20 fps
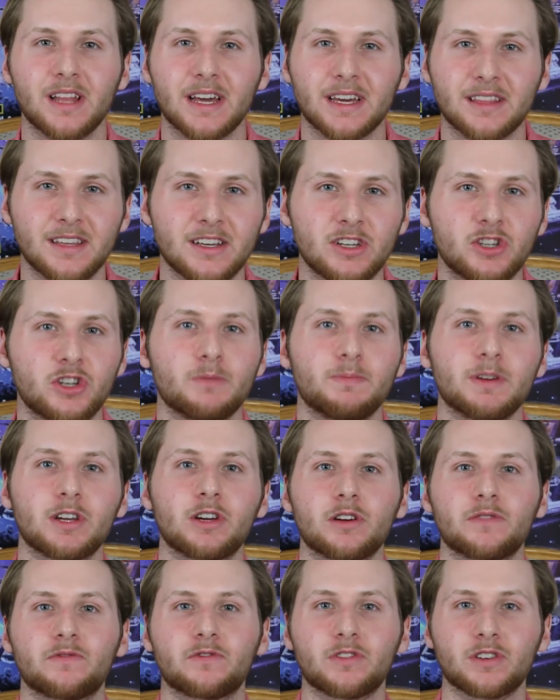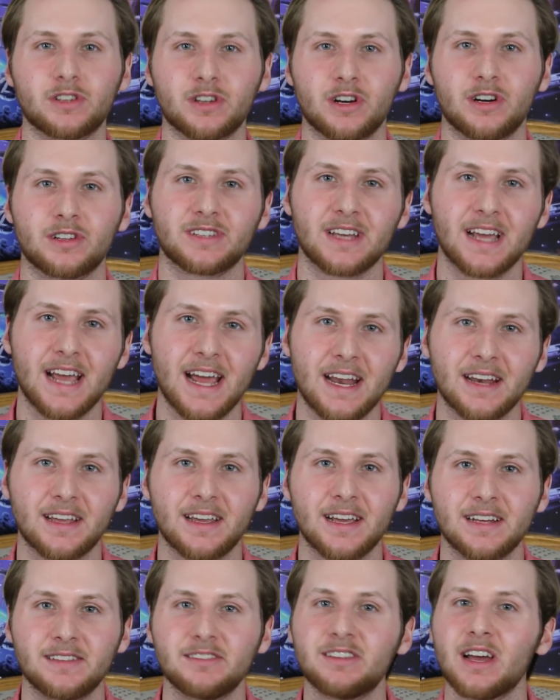like this should be good for adults and
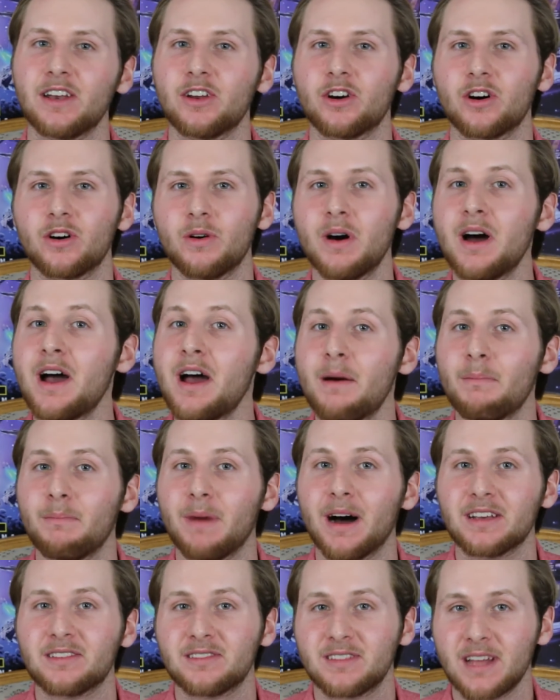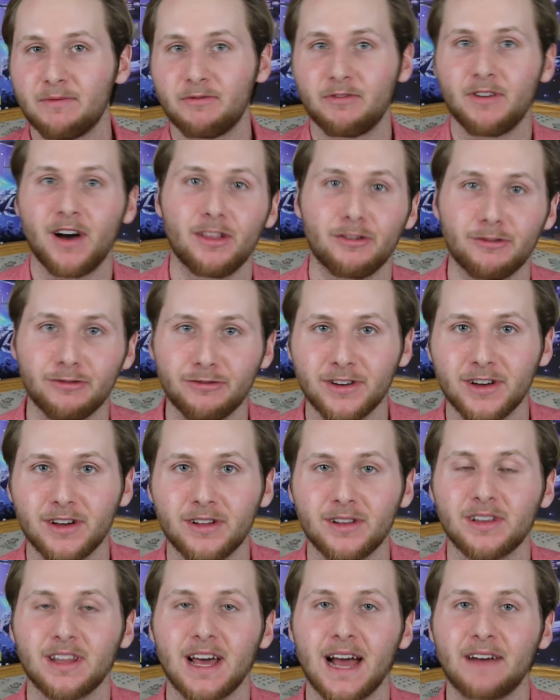kids. I know my stepfather
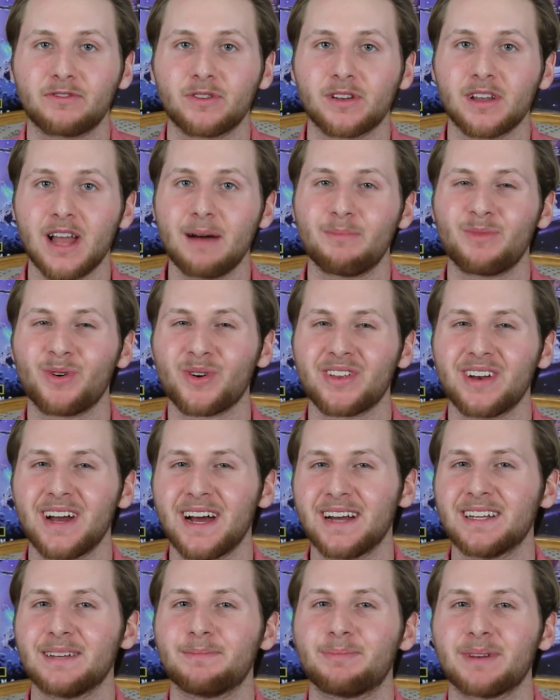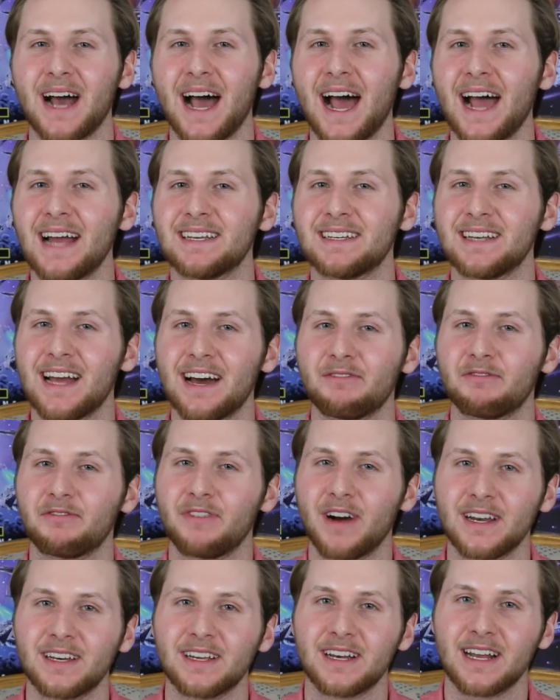Phil laughed a lot more than I did, but I did not
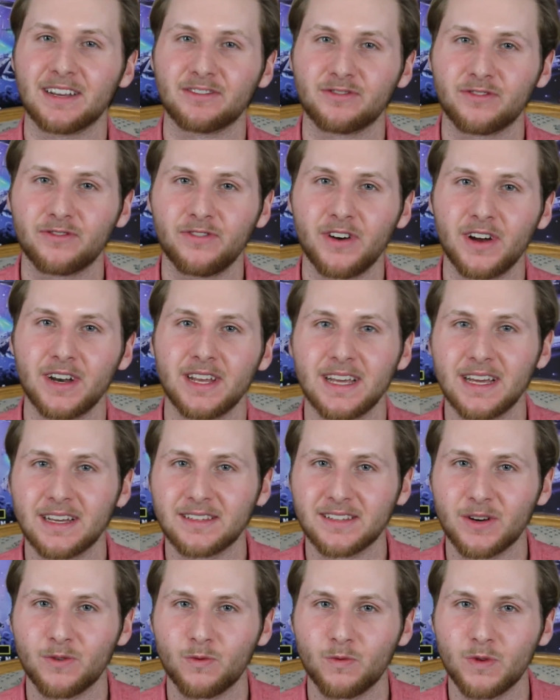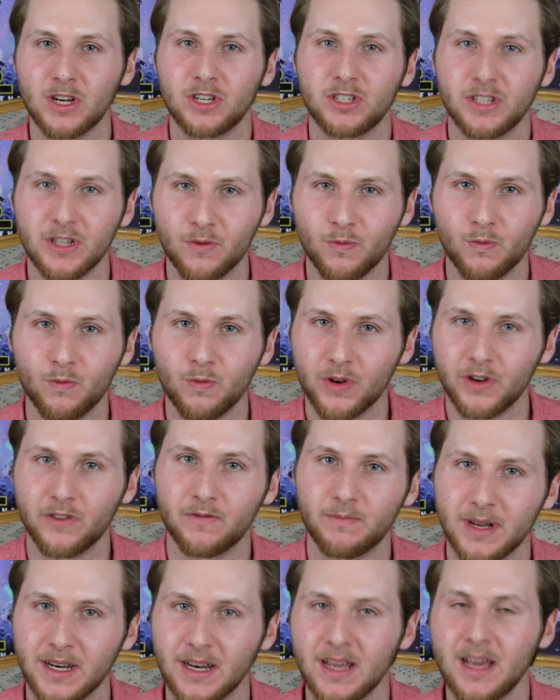find it as funny as I wished it would
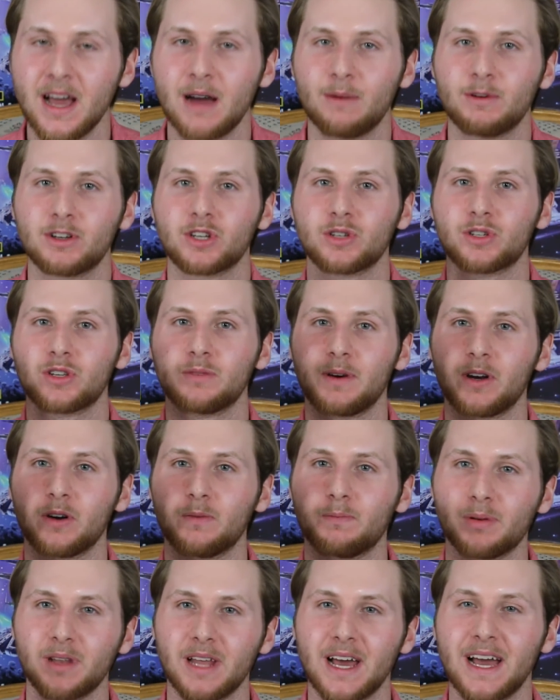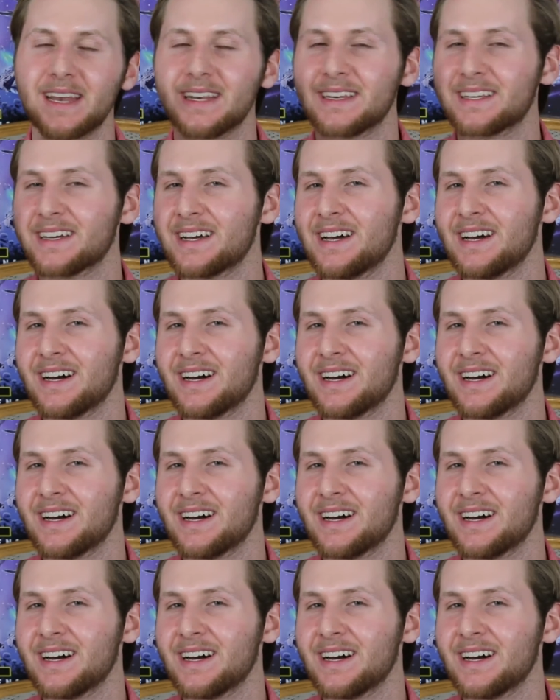have been. I wish there was a better blend